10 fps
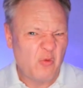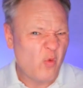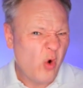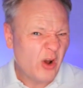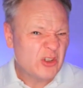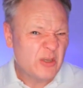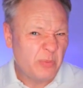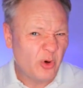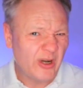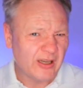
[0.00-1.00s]
What's the
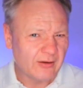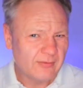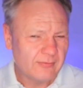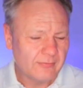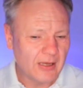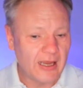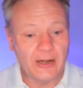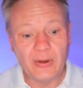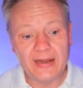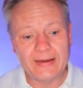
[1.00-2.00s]
point?
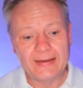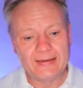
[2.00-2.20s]
Anyway,